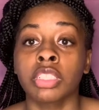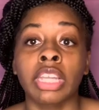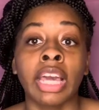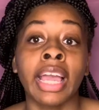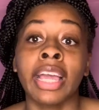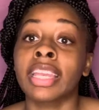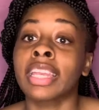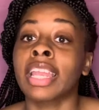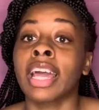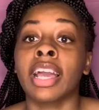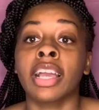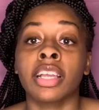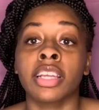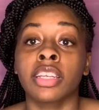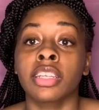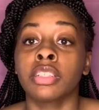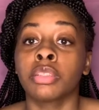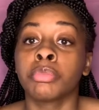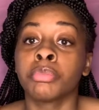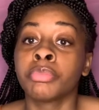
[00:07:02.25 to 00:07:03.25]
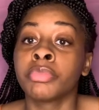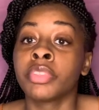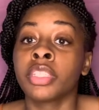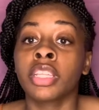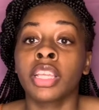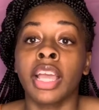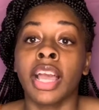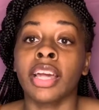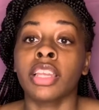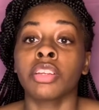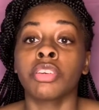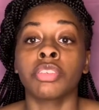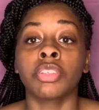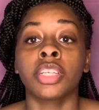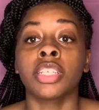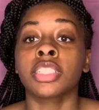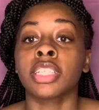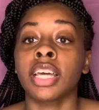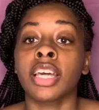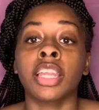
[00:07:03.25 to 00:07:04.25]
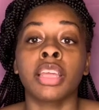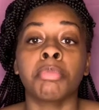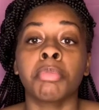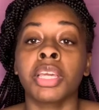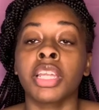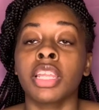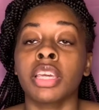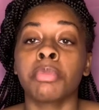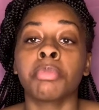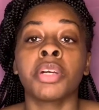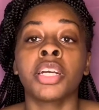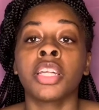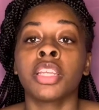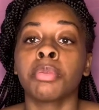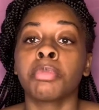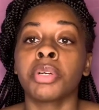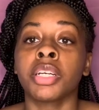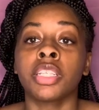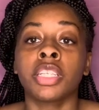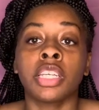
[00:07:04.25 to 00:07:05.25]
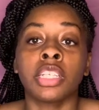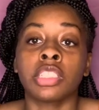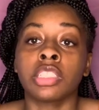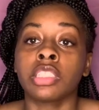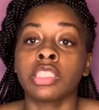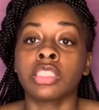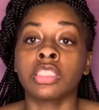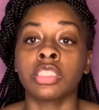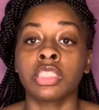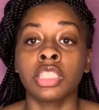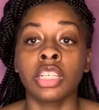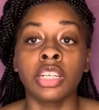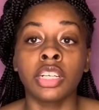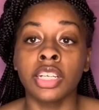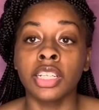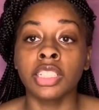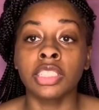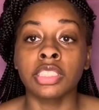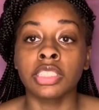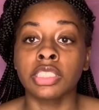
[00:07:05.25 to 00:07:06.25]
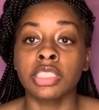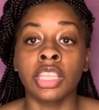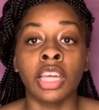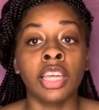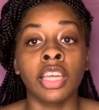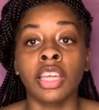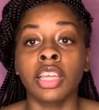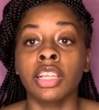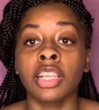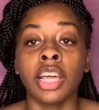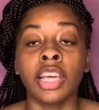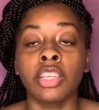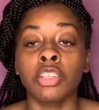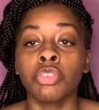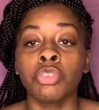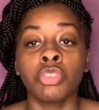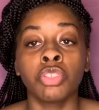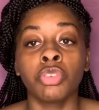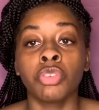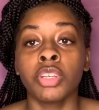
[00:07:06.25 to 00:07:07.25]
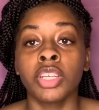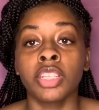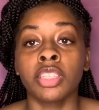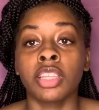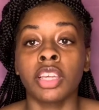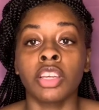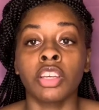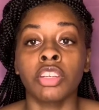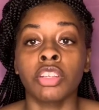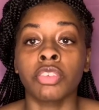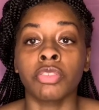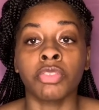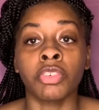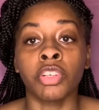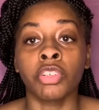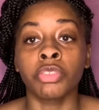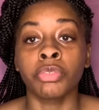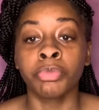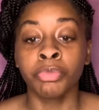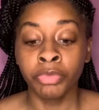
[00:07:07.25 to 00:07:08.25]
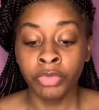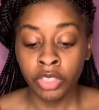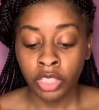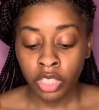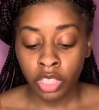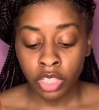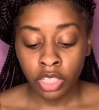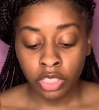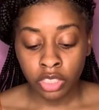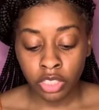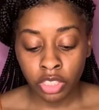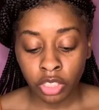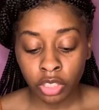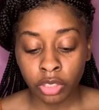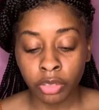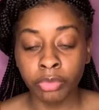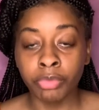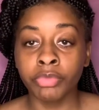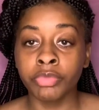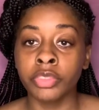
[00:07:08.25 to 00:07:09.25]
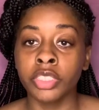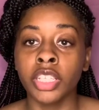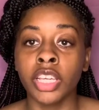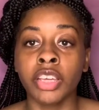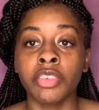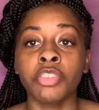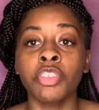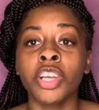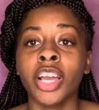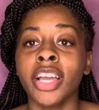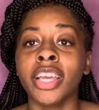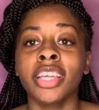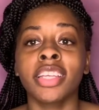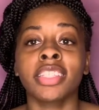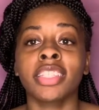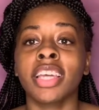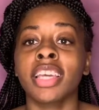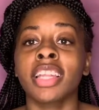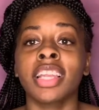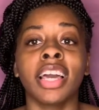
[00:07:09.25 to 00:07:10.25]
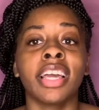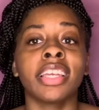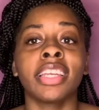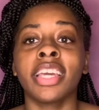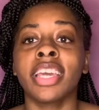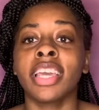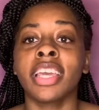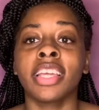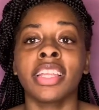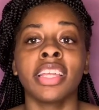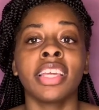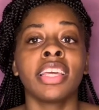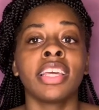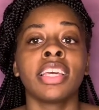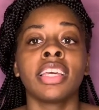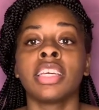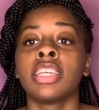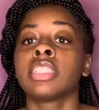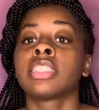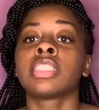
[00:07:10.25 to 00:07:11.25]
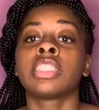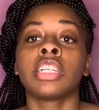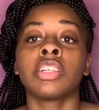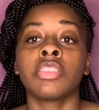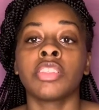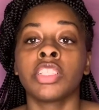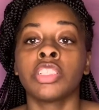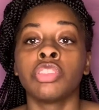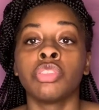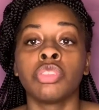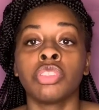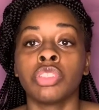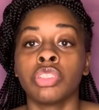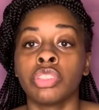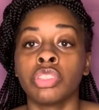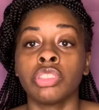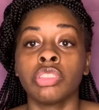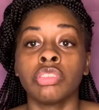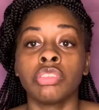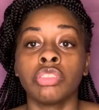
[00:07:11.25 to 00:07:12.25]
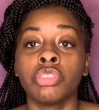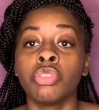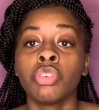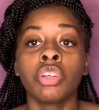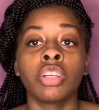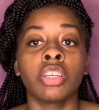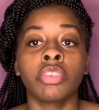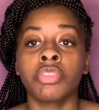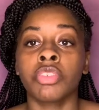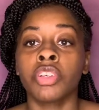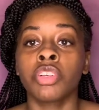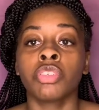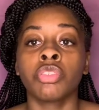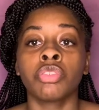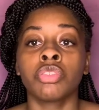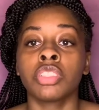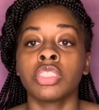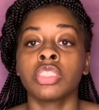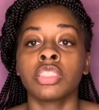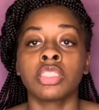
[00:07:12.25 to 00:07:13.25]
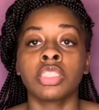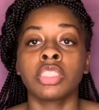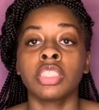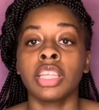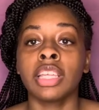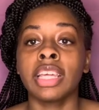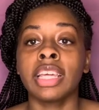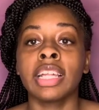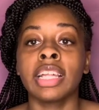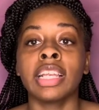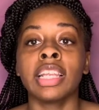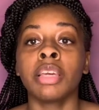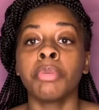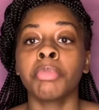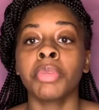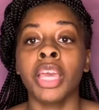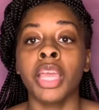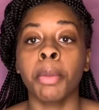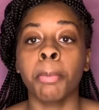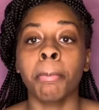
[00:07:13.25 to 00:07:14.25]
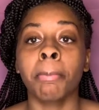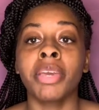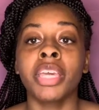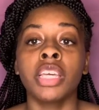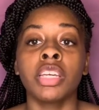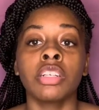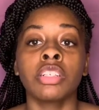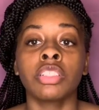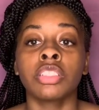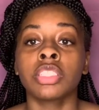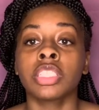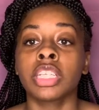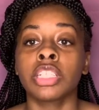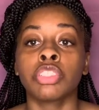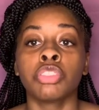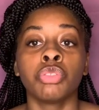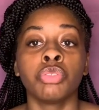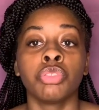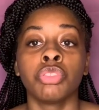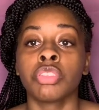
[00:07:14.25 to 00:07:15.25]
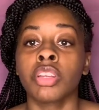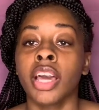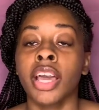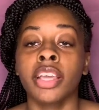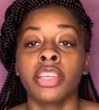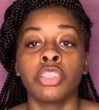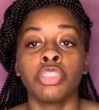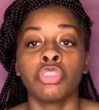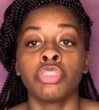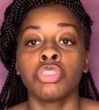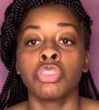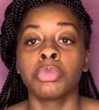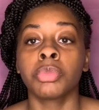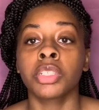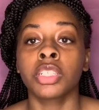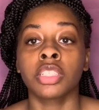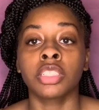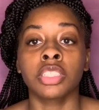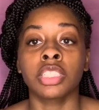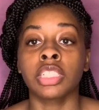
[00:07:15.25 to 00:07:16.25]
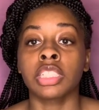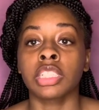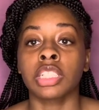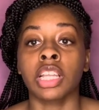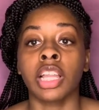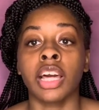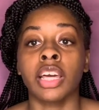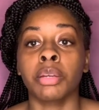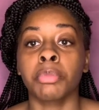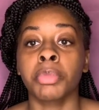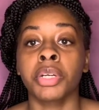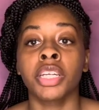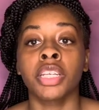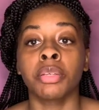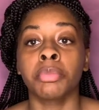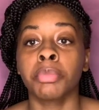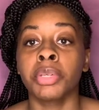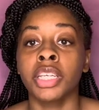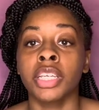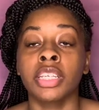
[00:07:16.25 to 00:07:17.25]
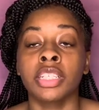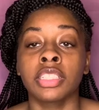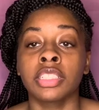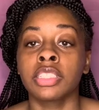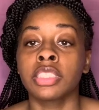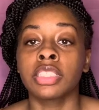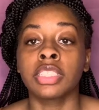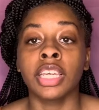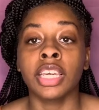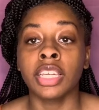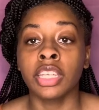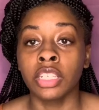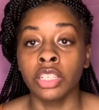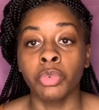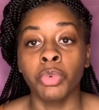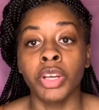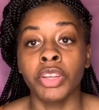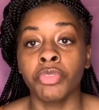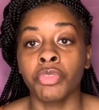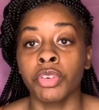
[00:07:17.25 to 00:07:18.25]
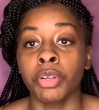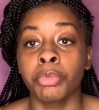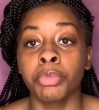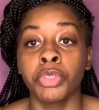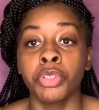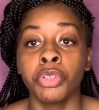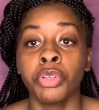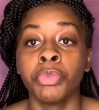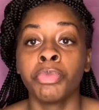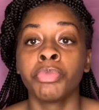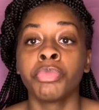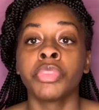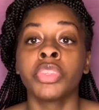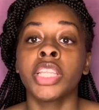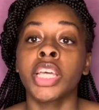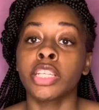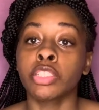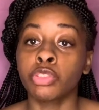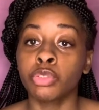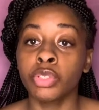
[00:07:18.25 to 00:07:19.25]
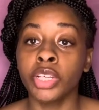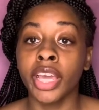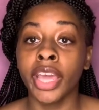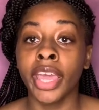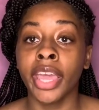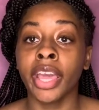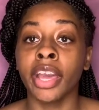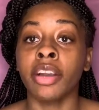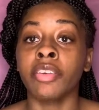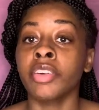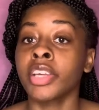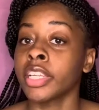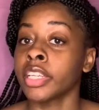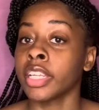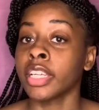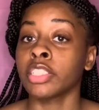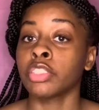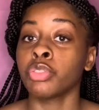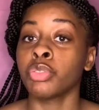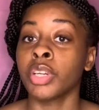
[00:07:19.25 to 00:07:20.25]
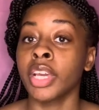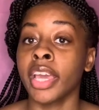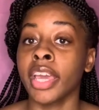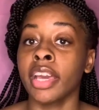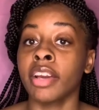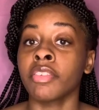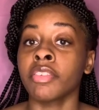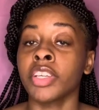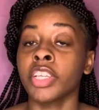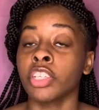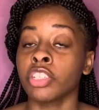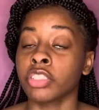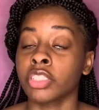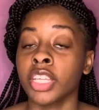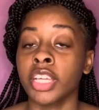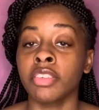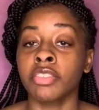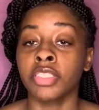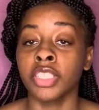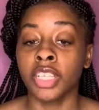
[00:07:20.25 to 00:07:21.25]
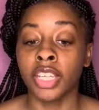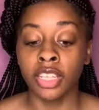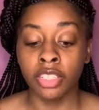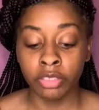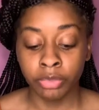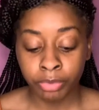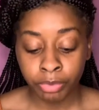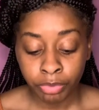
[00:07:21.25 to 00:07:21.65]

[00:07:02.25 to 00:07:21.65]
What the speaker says: Not knocking them. I know that's how they make their money, but that's just the honest thing. Like, you can do anything on your phone. So yeah, if you got anything like that, stuff that you can do on your phone, just eliminate bills that you do not use, because there's a lot of money being taken away from you that you can have and that you can have in your savings account.